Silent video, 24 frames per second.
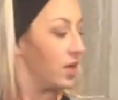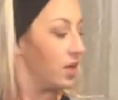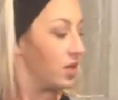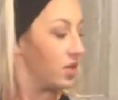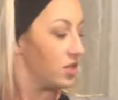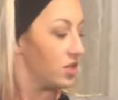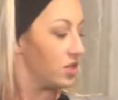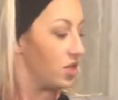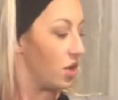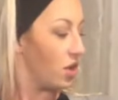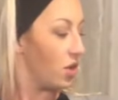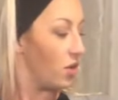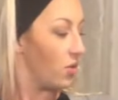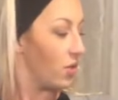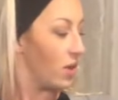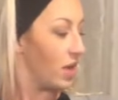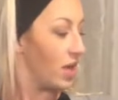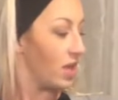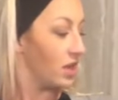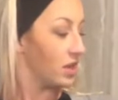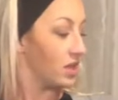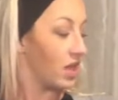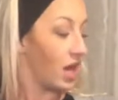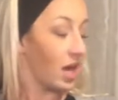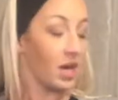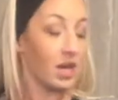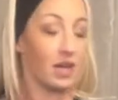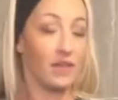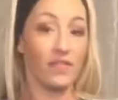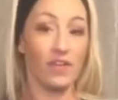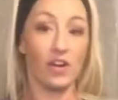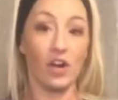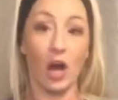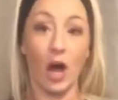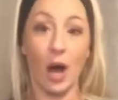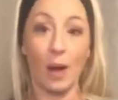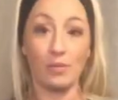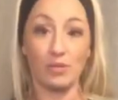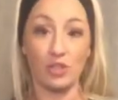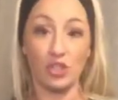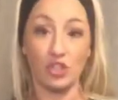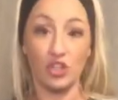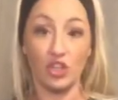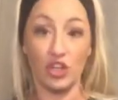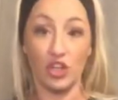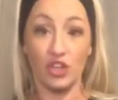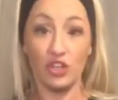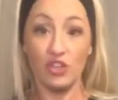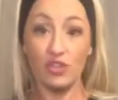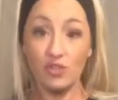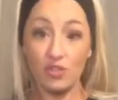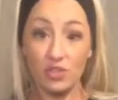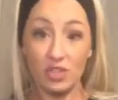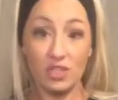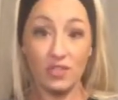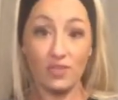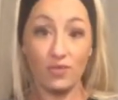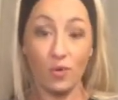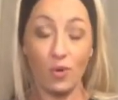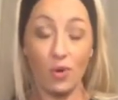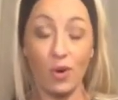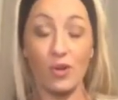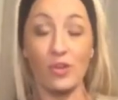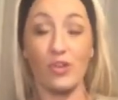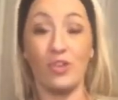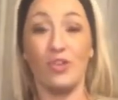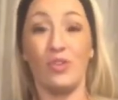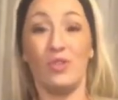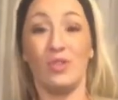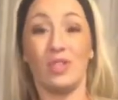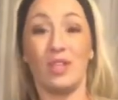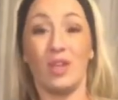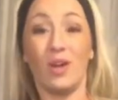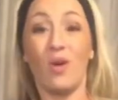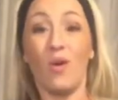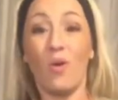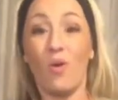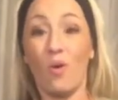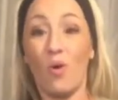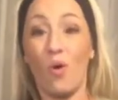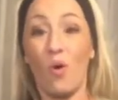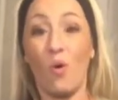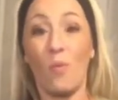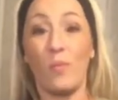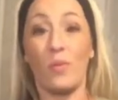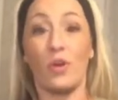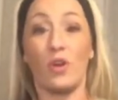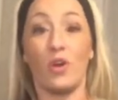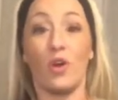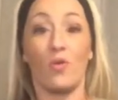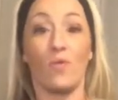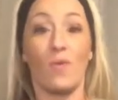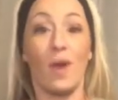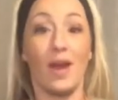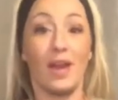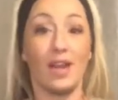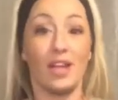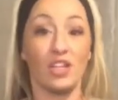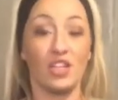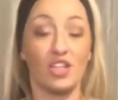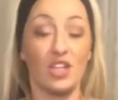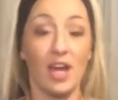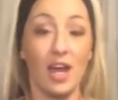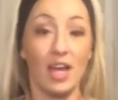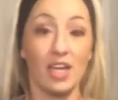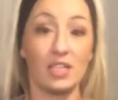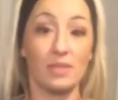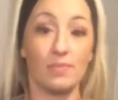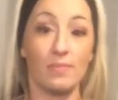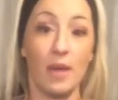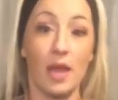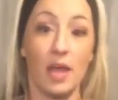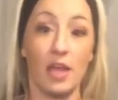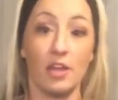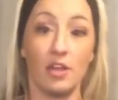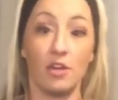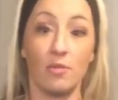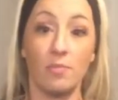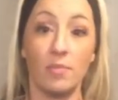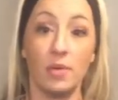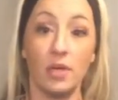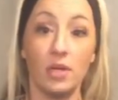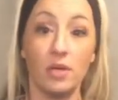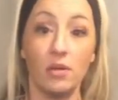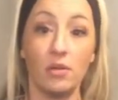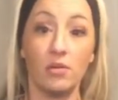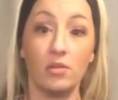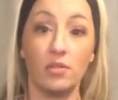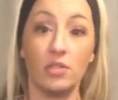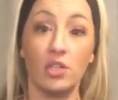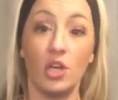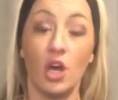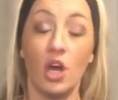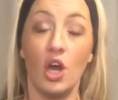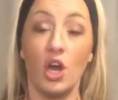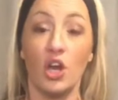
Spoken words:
So a lot of different options you can use this for. You can use it at home, you know, writing checks, paying your bills.